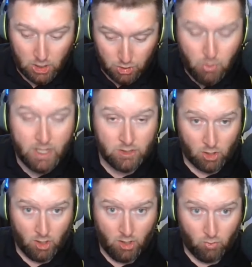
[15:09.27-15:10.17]
you
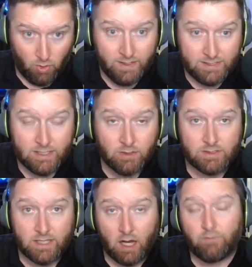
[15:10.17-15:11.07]
either run this in
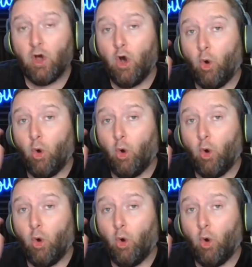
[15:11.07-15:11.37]
yourself,